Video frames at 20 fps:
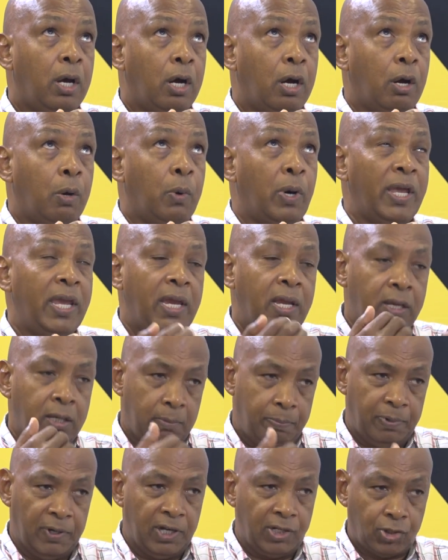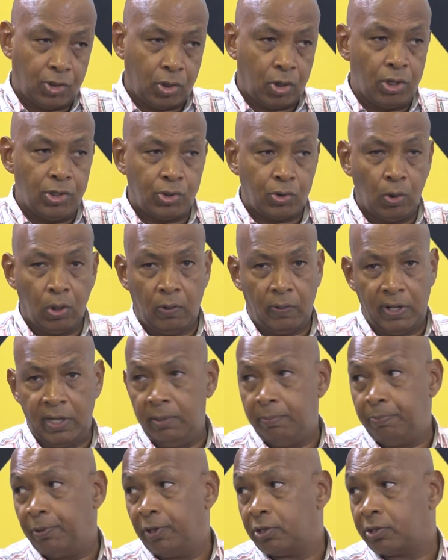our inability to control our
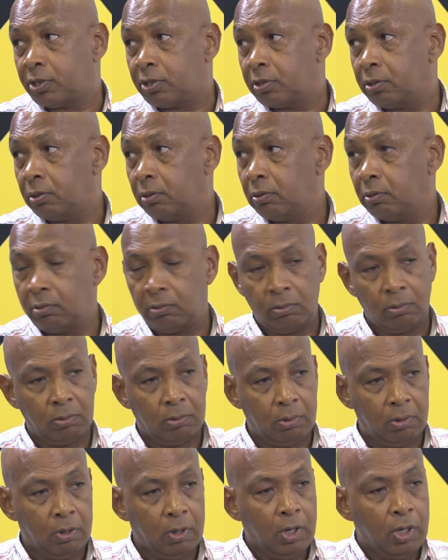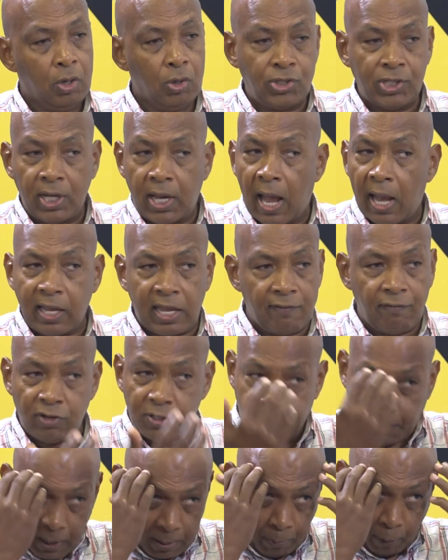impulse. Okay. You see, God gave us
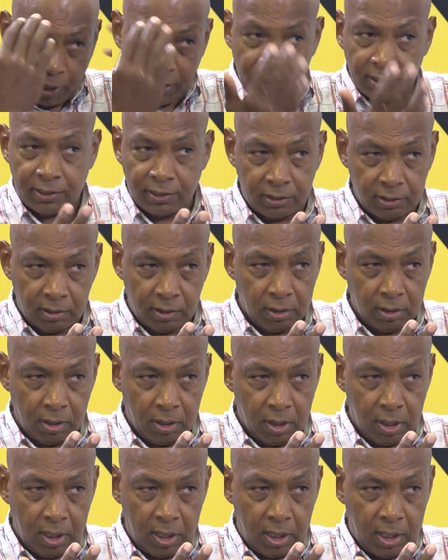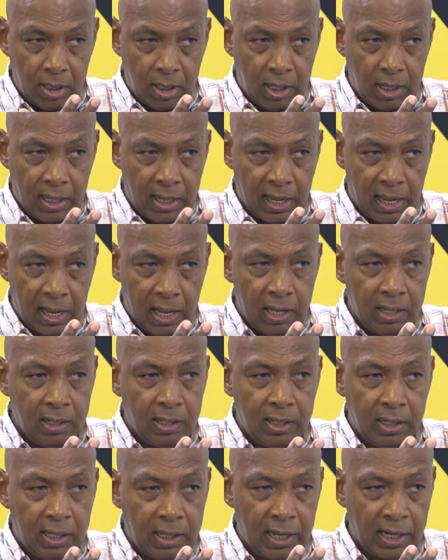big brains. Mm.
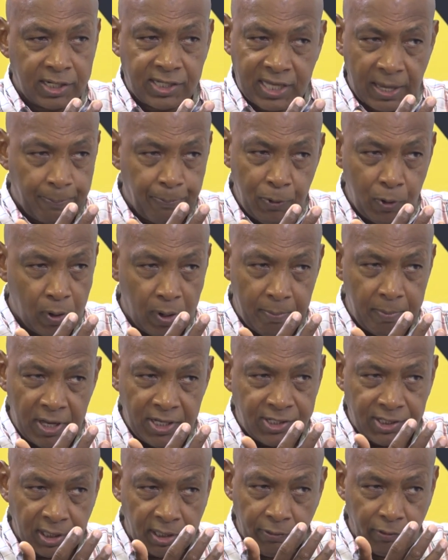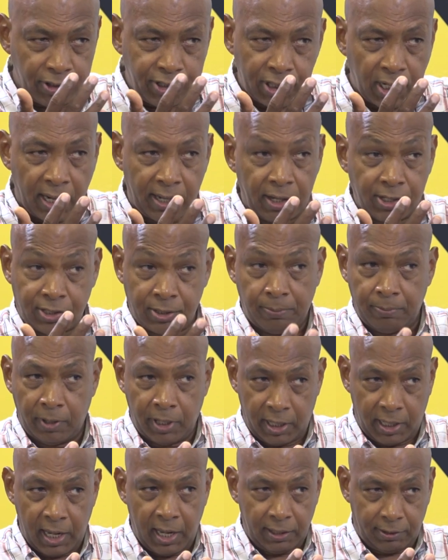And except you are mentally retarded or something
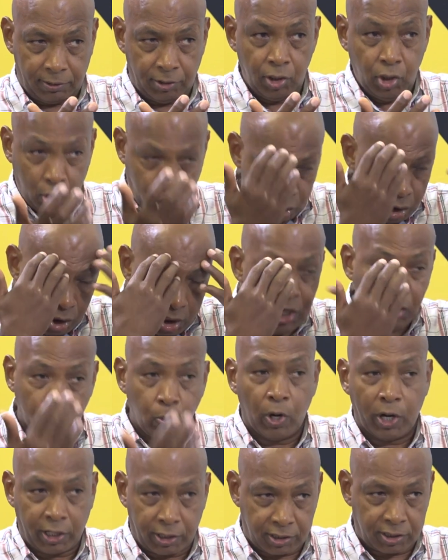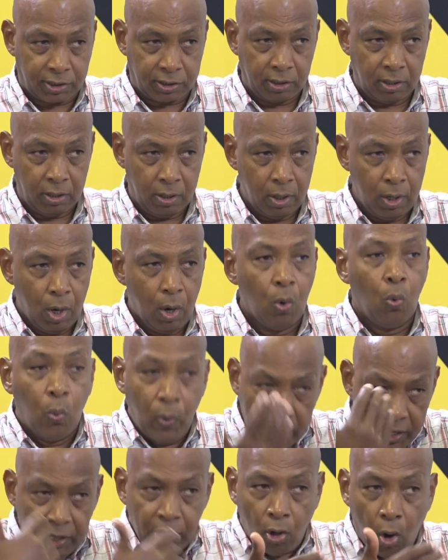like that, you, it works. Right.
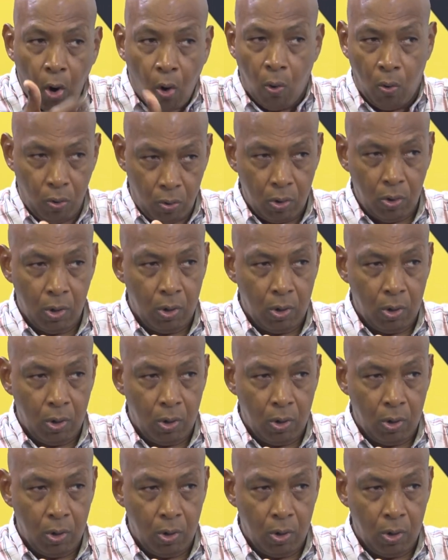We know